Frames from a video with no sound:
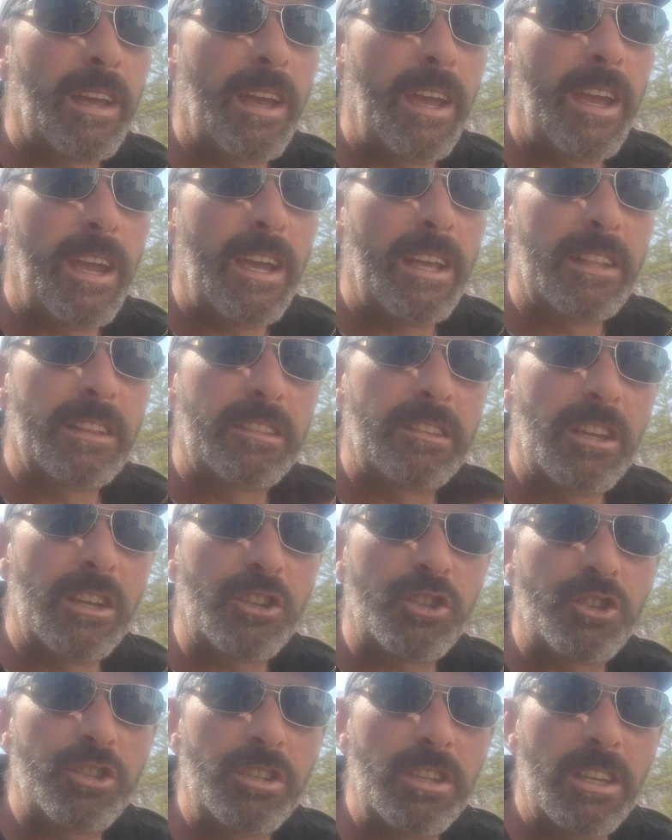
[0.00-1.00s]
And
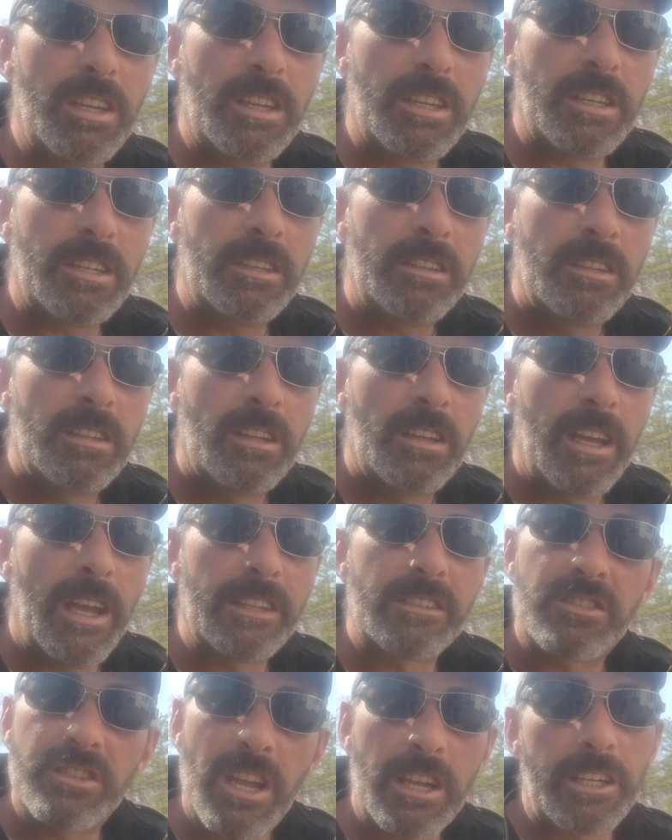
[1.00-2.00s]
this year,
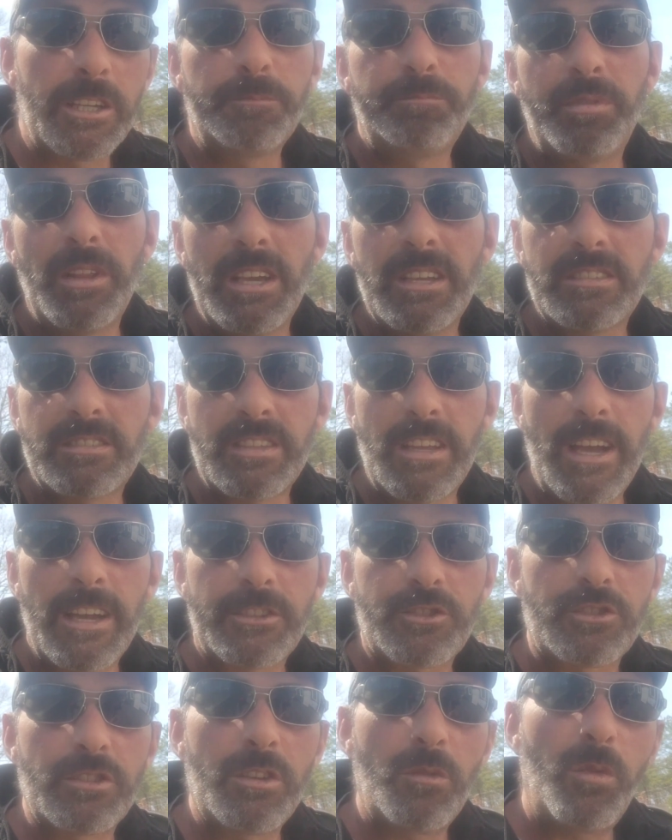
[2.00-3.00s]
in second place,
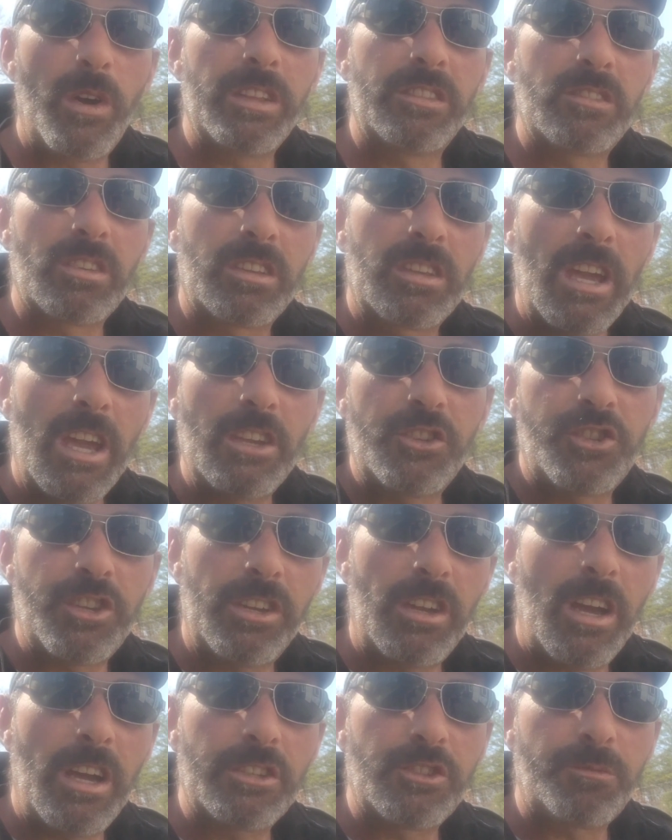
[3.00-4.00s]
actually went to
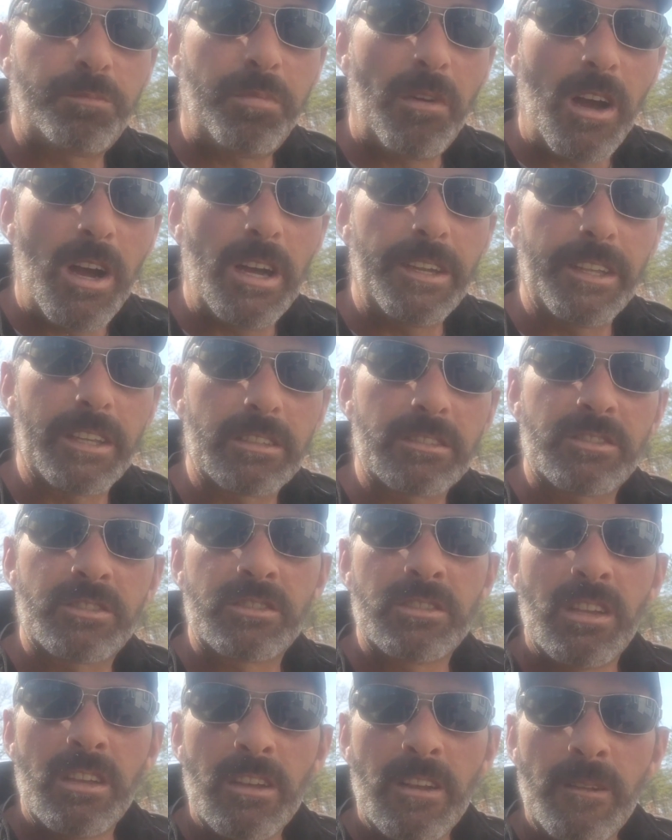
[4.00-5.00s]
Cajun
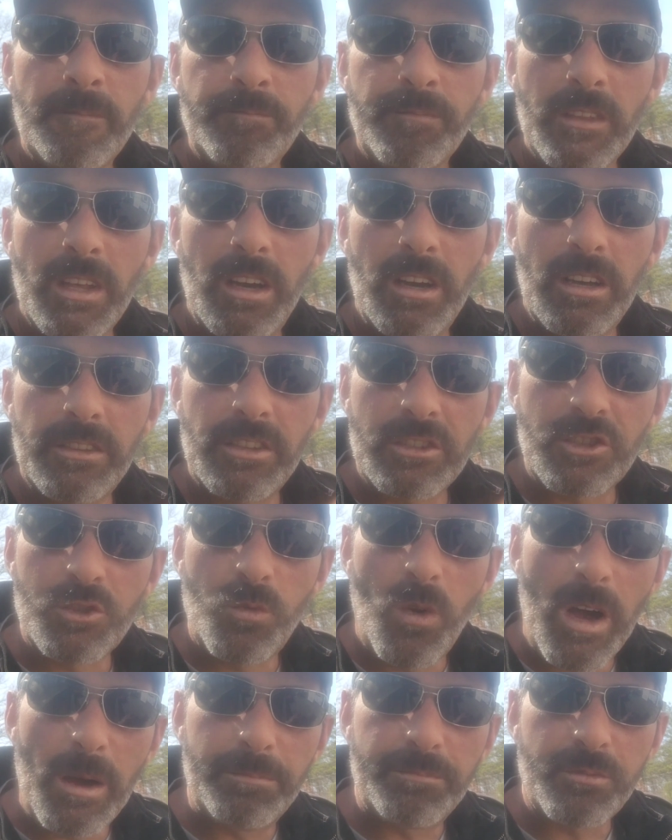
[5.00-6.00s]
Hydroponics, the
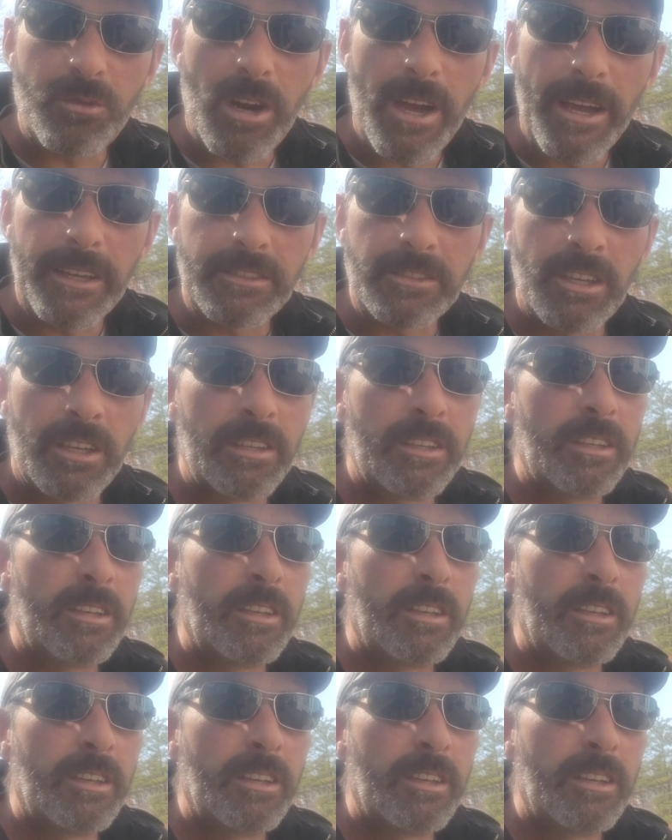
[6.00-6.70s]
swamp rat.